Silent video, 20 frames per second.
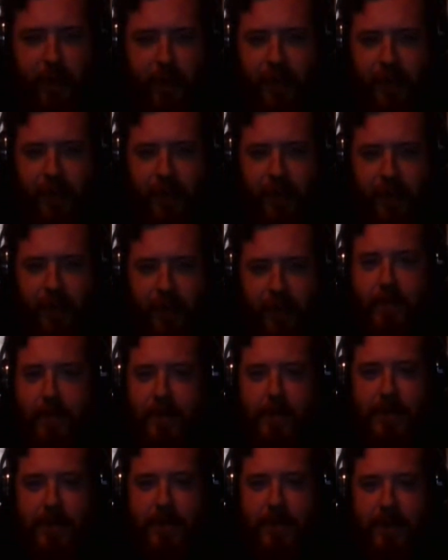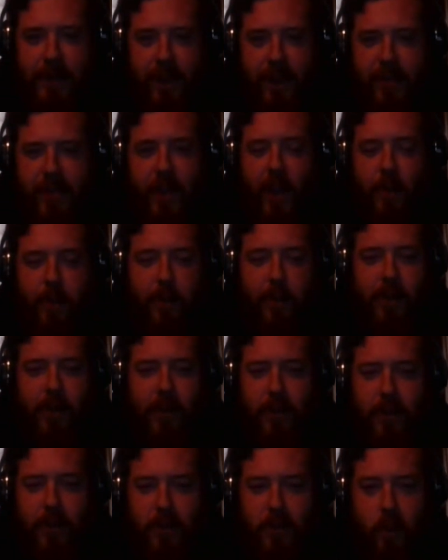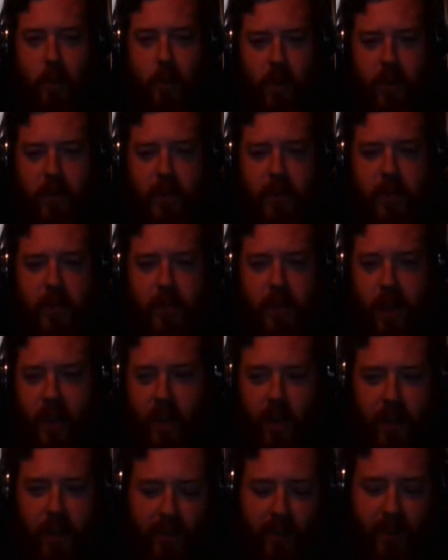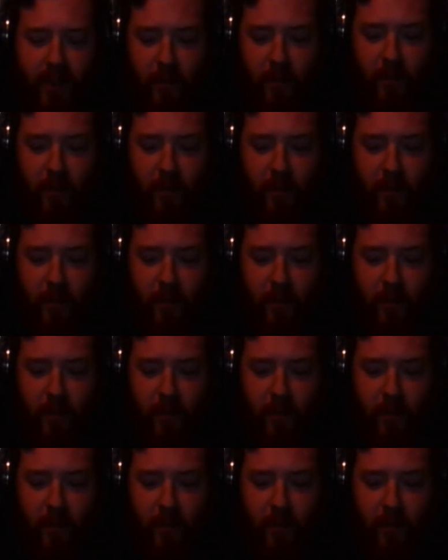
I find that some of them are just like terrible, and there's just words,